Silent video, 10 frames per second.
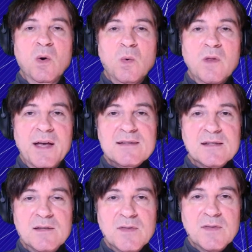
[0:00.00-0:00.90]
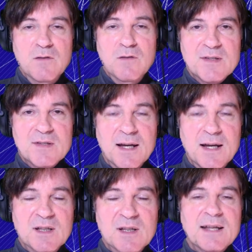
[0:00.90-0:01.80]
Well, that's it. Thank you for your
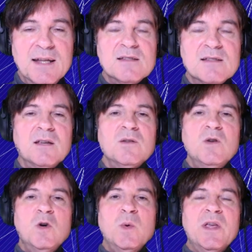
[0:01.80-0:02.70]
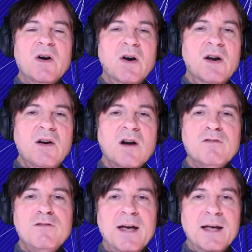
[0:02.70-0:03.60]
time and letting us tell you who we are, our
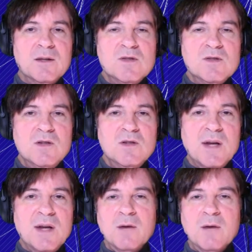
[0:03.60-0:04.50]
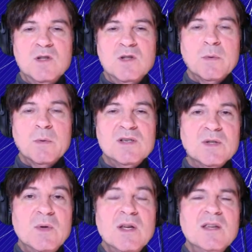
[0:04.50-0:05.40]
value to you, and how we do what we
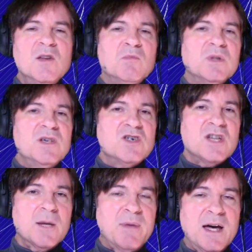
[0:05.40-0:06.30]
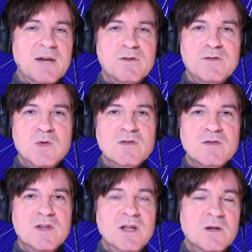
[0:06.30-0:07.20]
do. Please check back for future
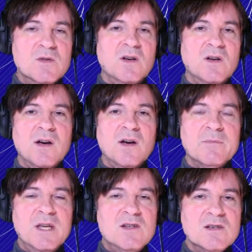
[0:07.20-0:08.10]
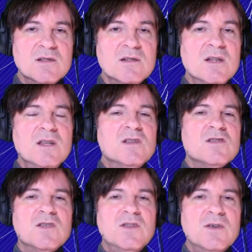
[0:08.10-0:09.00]
videos on automation,
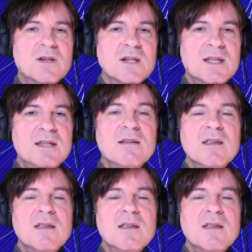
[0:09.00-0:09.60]
security,